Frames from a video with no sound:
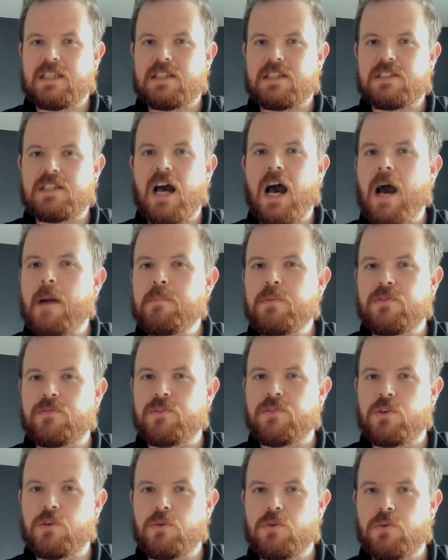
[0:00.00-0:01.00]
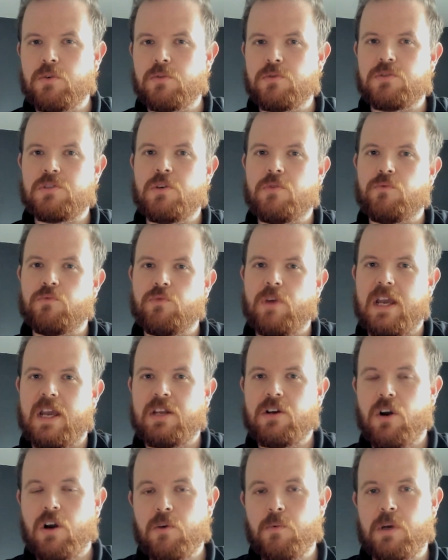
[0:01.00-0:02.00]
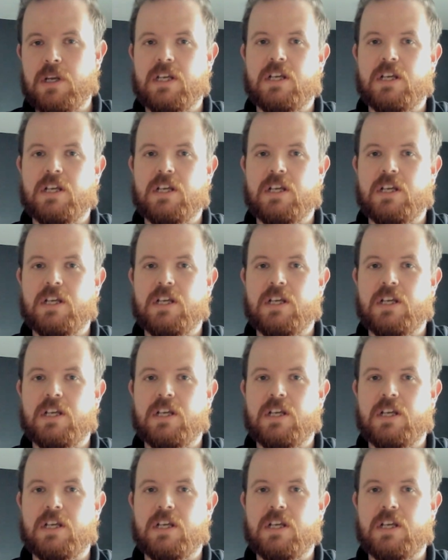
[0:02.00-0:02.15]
the top of Google's radar when